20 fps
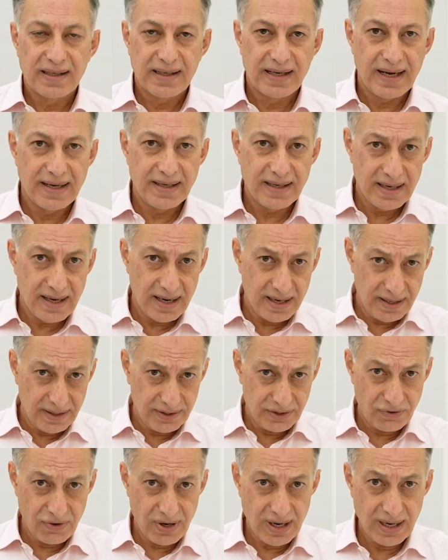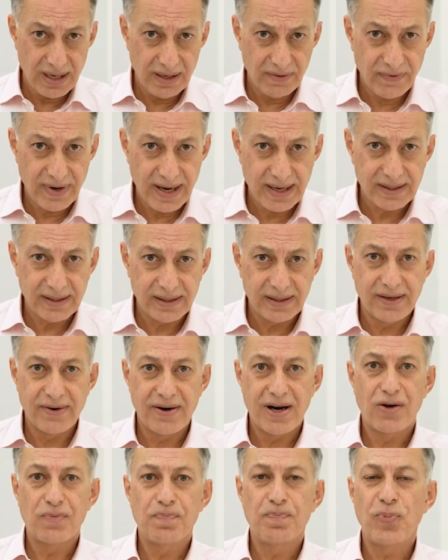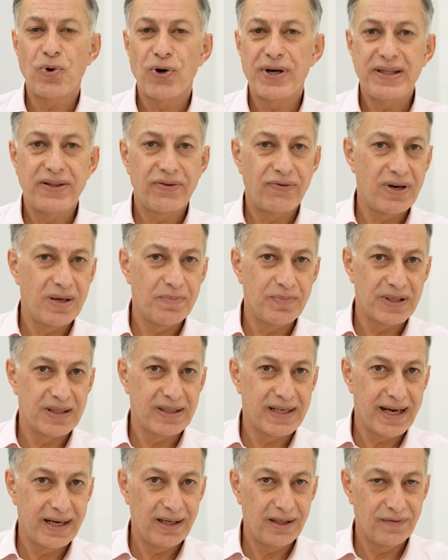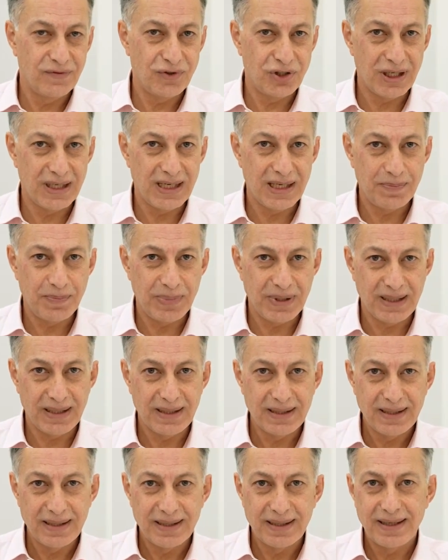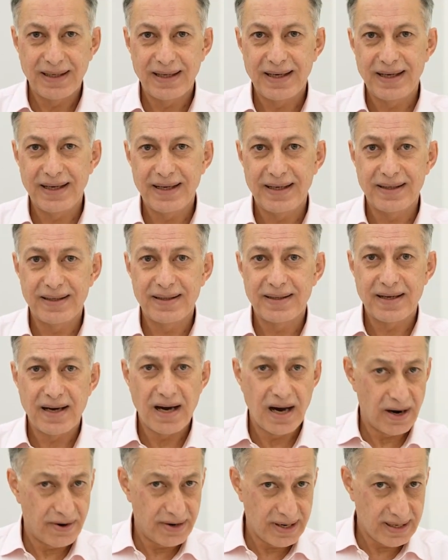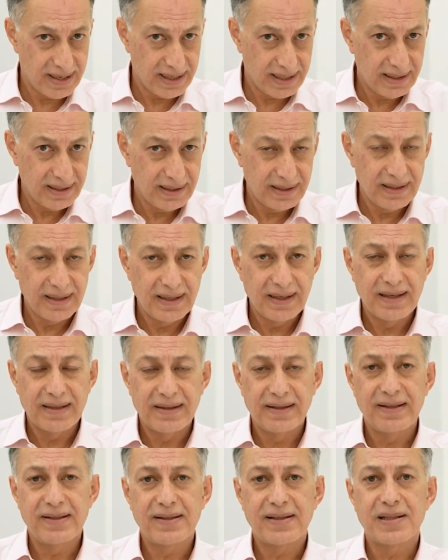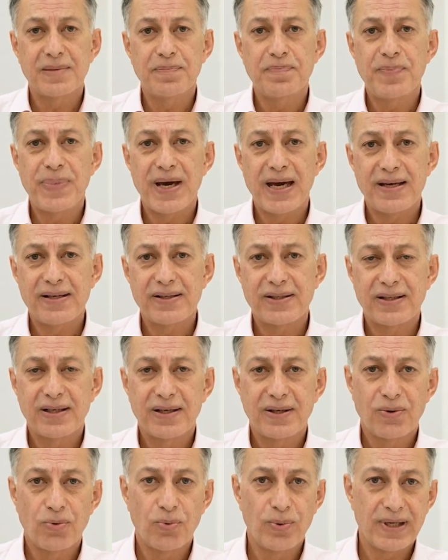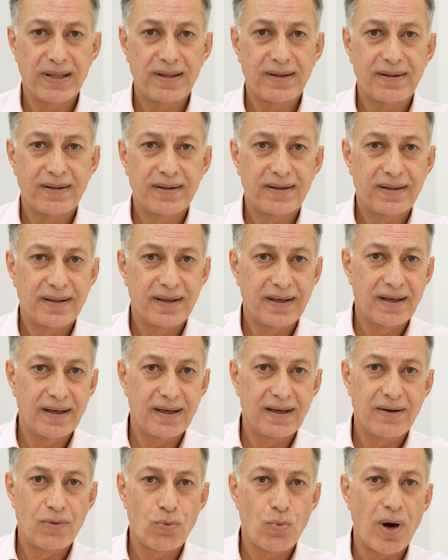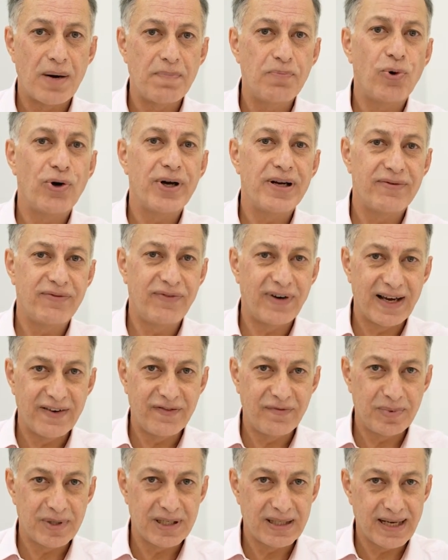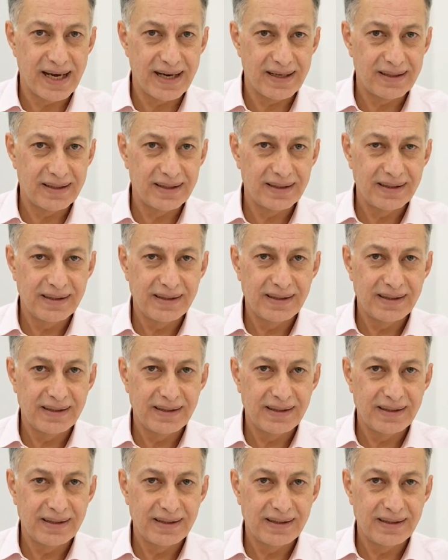Indian industry invests around 0.3% of GDP in R&D. This compares with 1.5%,